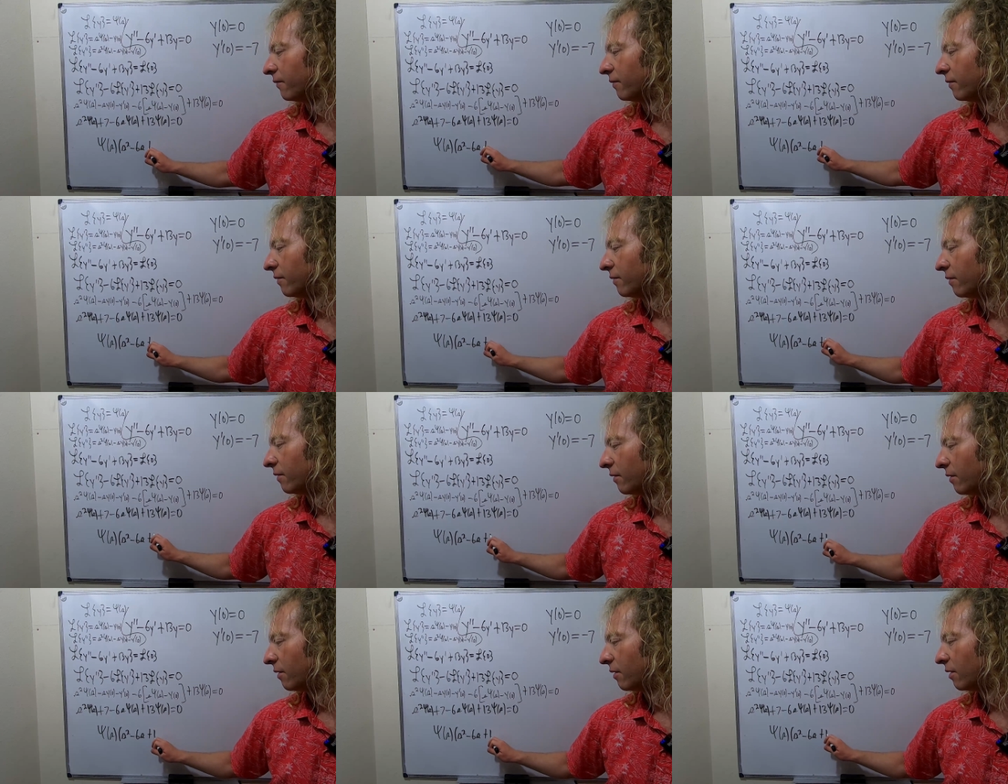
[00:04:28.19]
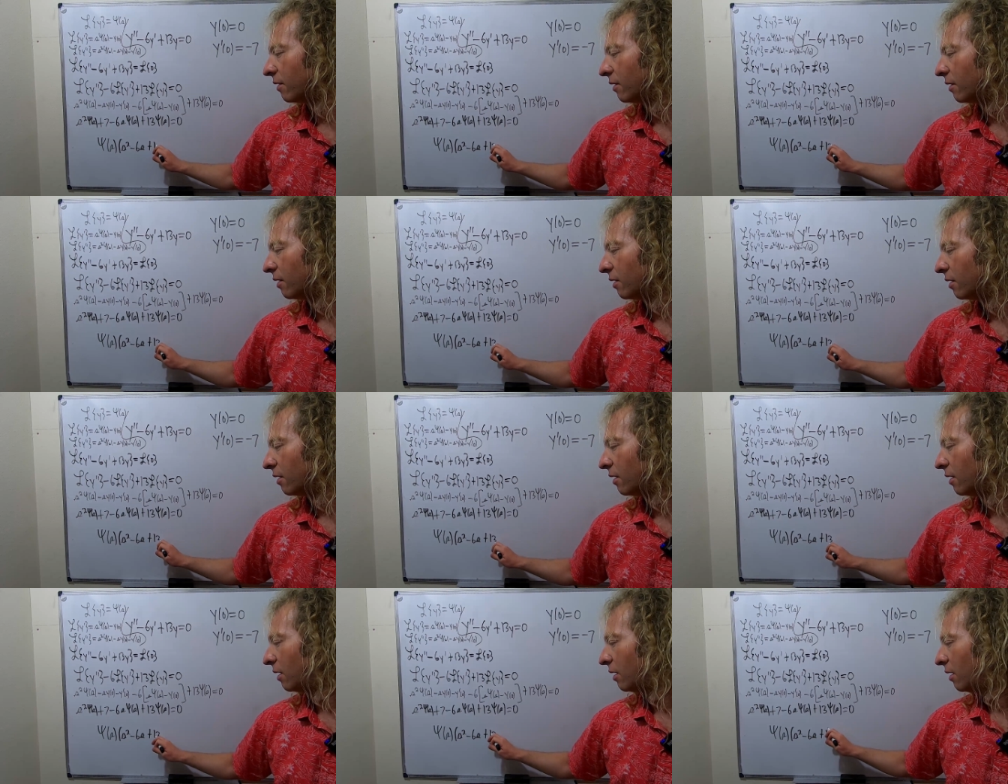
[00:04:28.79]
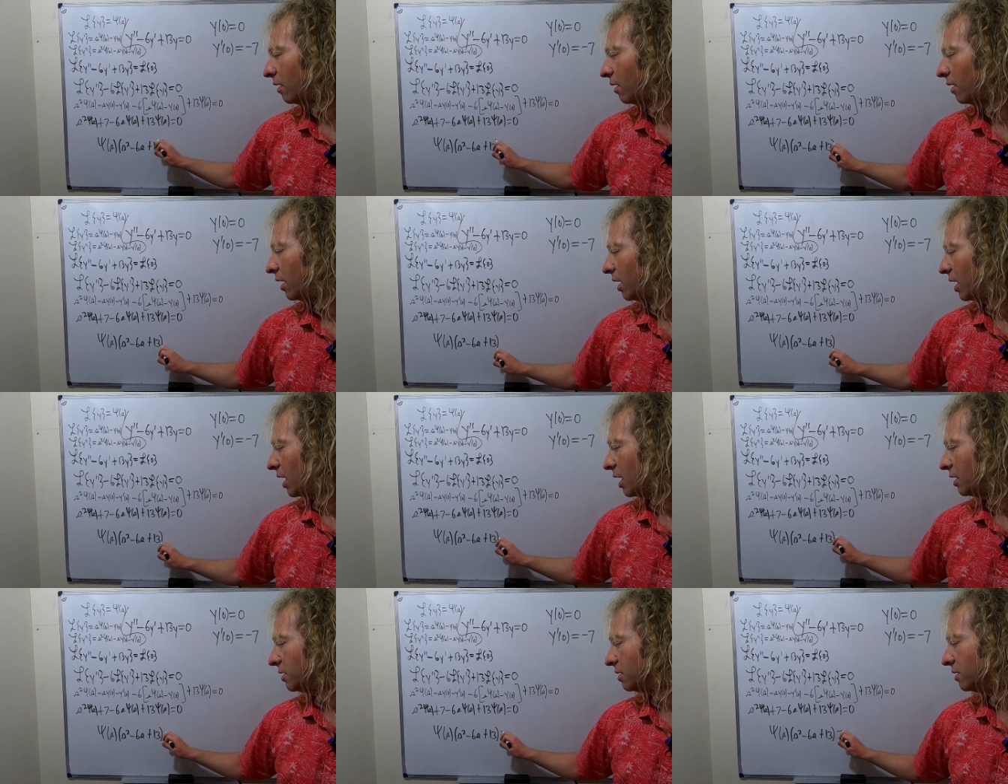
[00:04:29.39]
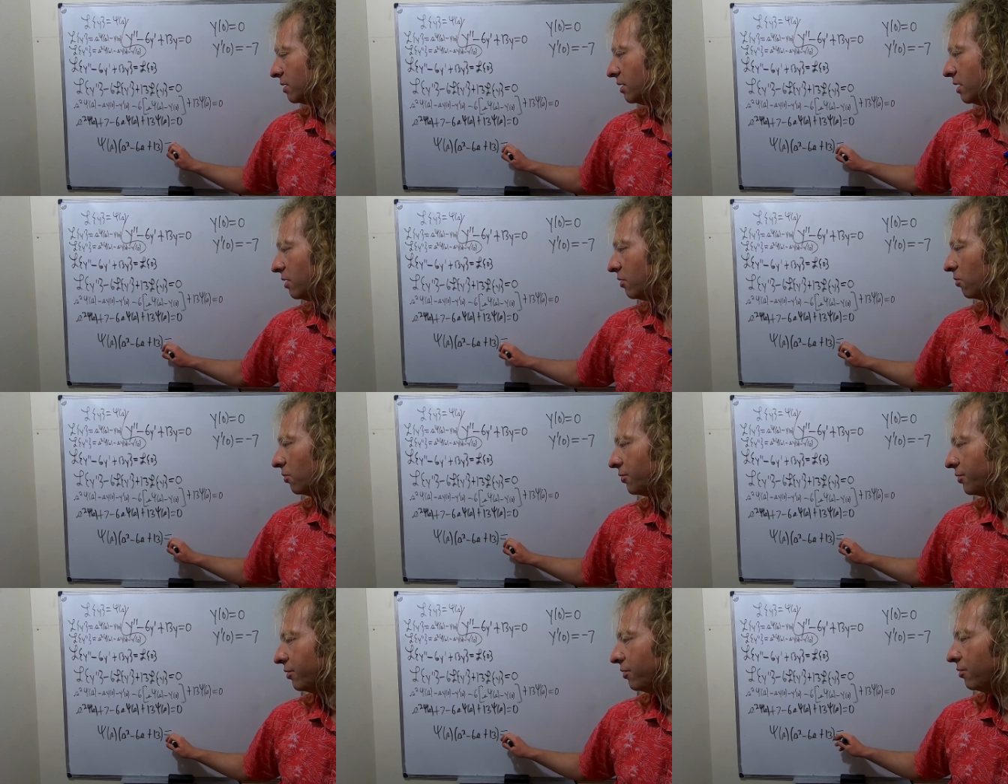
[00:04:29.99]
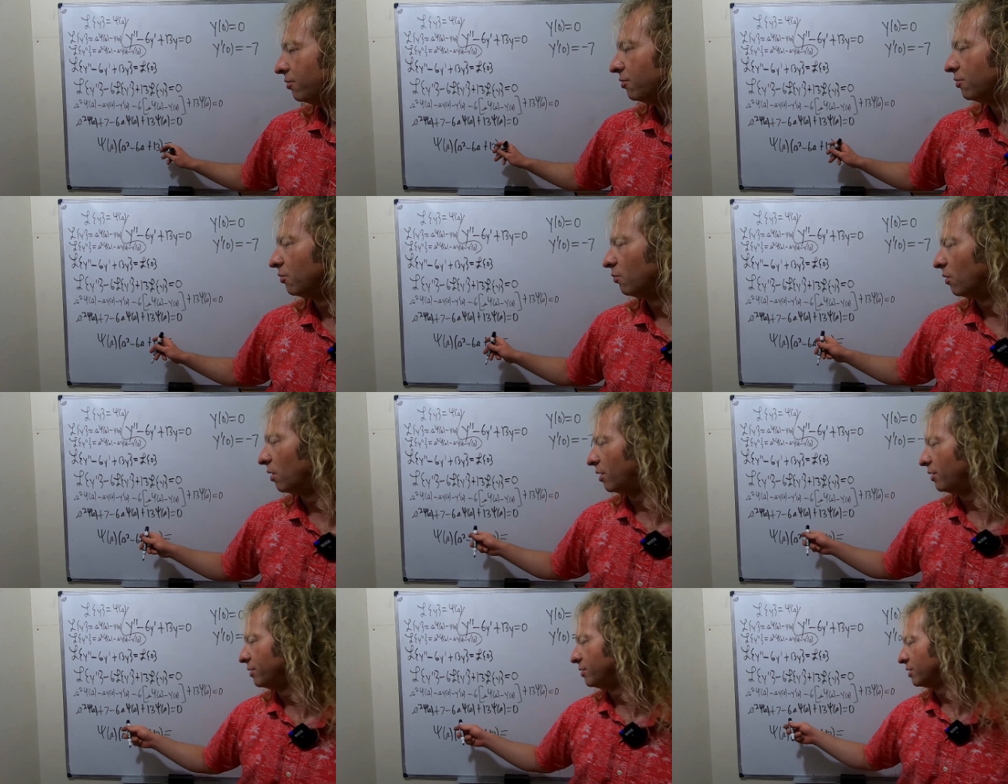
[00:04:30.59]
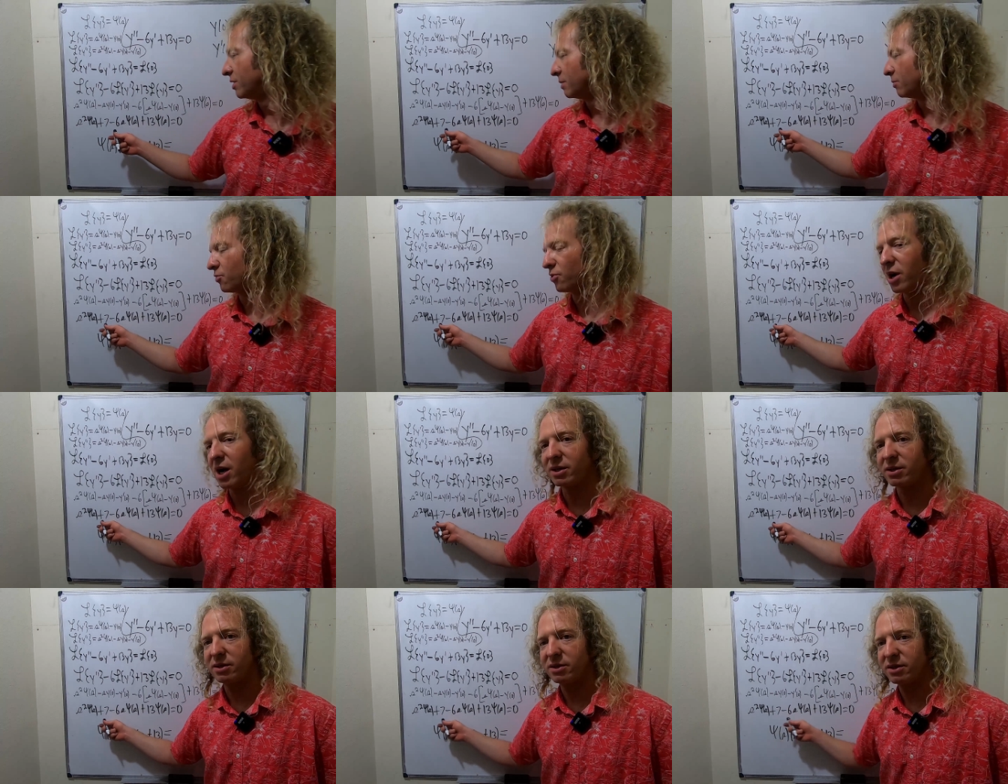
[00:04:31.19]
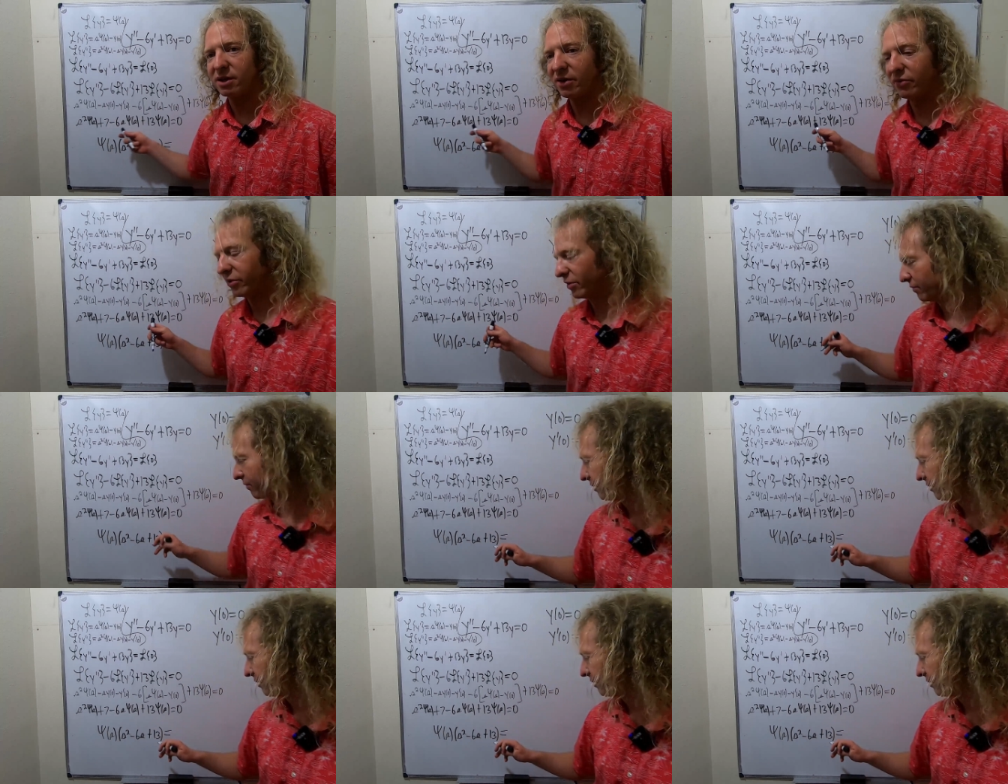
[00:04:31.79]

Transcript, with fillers: And this is equal to, well, you just subtract the 7.